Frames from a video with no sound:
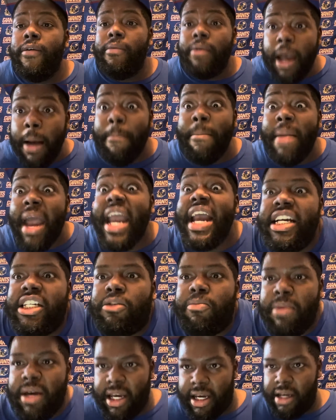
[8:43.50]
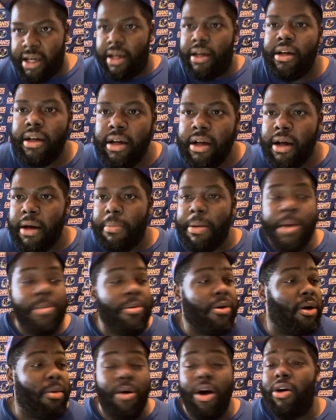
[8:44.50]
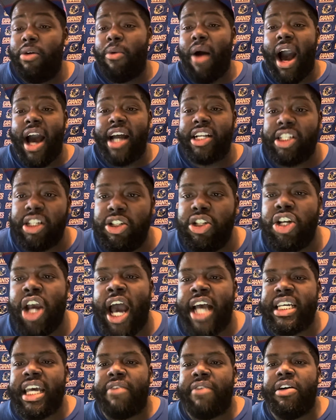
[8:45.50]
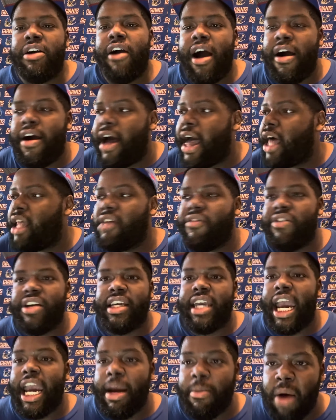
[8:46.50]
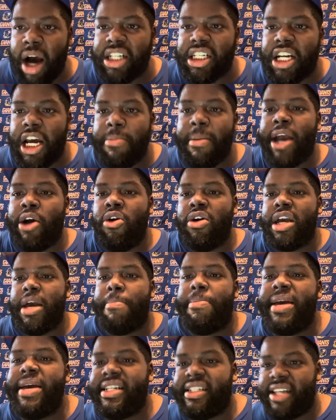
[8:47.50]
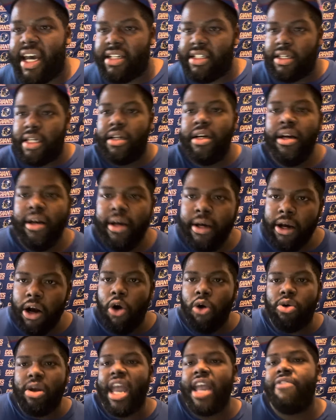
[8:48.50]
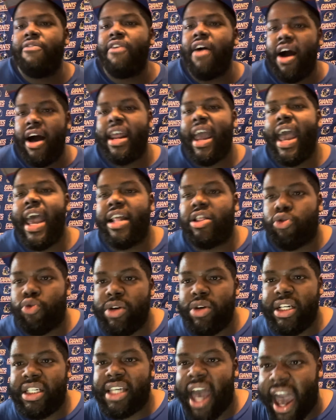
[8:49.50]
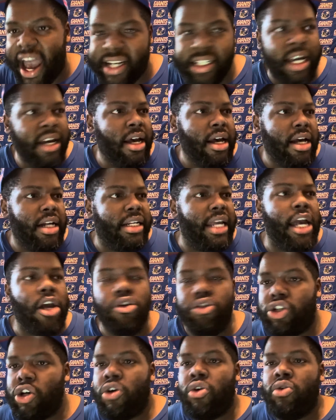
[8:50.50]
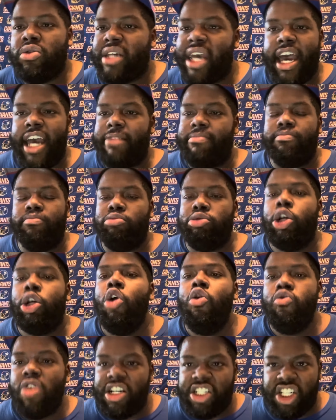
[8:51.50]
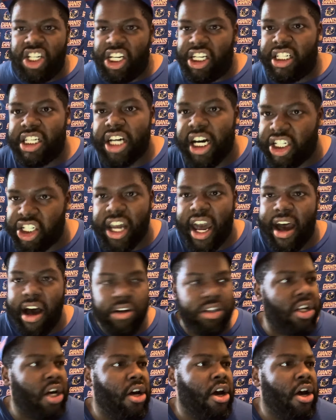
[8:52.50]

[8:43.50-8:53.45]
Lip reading: amaze me. People, bro, watch. Giants have a hell of a game. Watch, everybody going to get piss tested. Oh, Kayvon had three sacks. Daniel Jones had two rushing touchdowns.